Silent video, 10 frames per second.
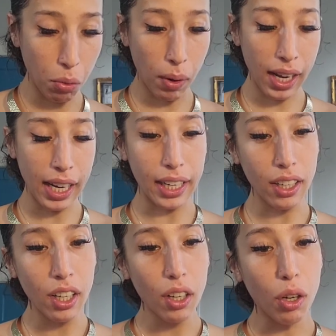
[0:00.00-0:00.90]
way
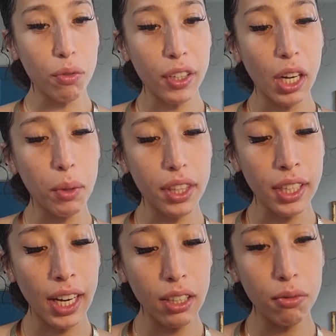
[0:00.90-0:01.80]
over here with the
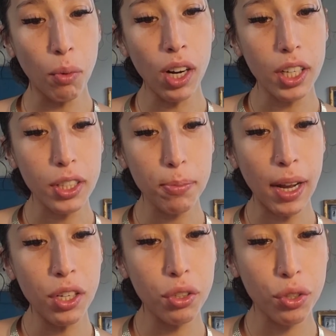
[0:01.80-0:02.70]
Nine of Wands,
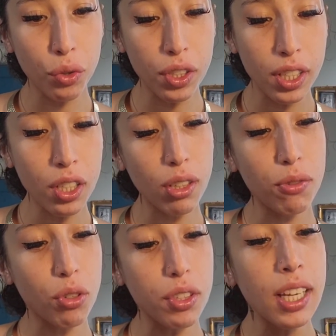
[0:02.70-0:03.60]
Page of Swords, Six of
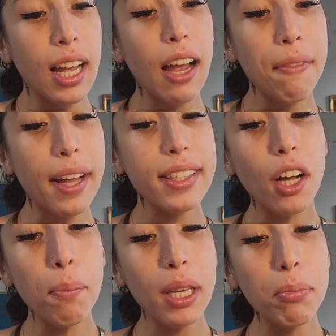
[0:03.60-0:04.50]
Swords. And that's
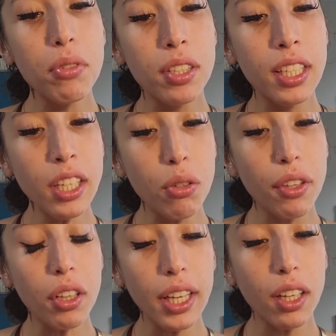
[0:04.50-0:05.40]
how people see you.
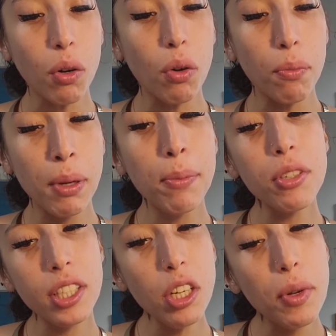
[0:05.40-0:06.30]
They're like, people
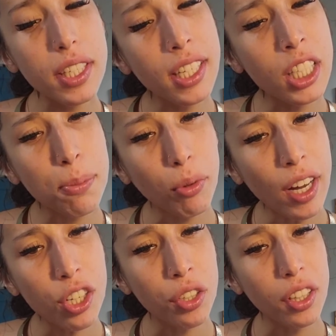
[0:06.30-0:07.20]
see you as an
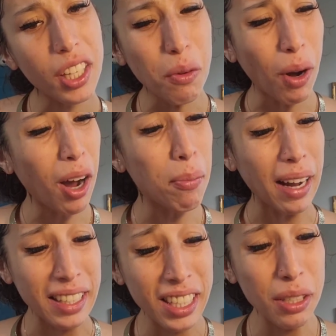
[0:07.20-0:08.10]
inspiration. They're like, wow,
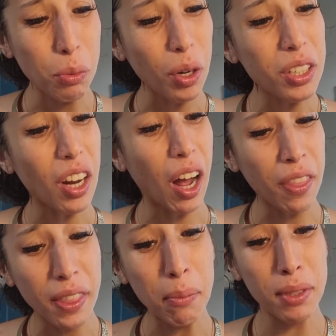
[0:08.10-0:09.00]
Pisces worked
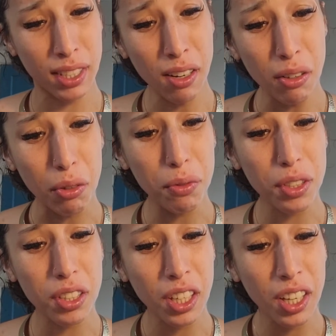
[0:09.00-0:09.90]
on
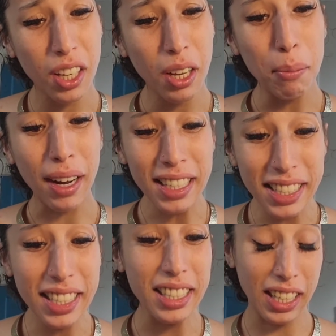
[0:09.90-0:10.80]
themselves.
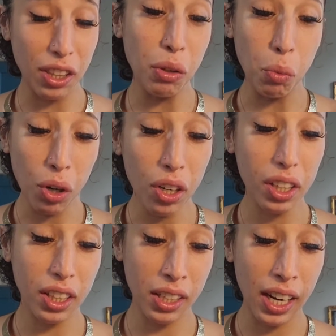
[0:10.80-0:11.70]
Pisces did the
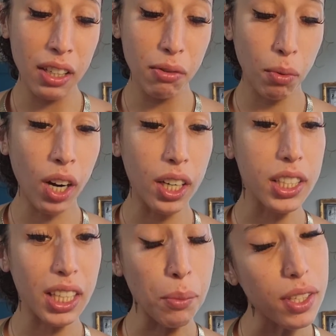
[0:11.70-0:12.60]
work, the Nine of
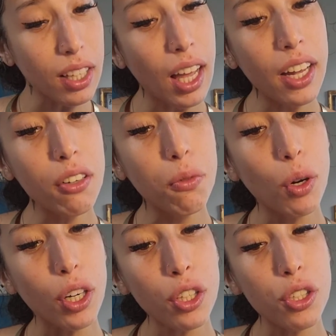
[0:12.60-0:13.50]
Wands, and it was a lot of
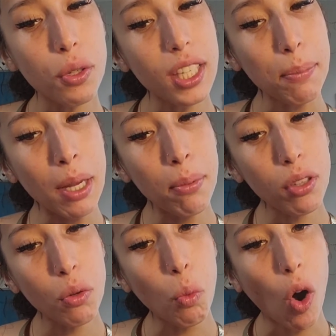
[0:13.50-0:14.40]
work. And so it's like people
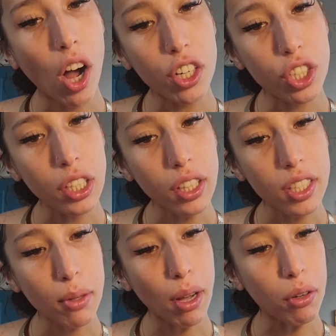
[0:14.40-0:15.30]
are watching
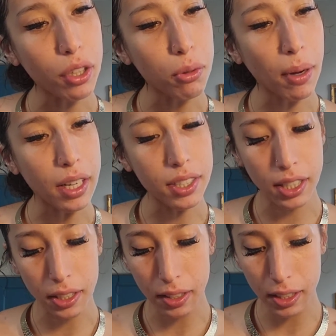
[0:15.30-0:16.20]
this about you,
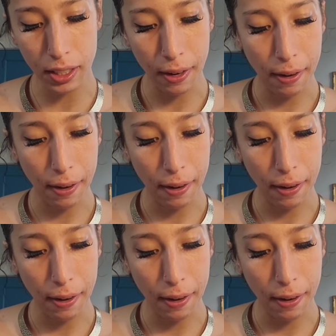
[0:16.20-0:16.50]
Pisces.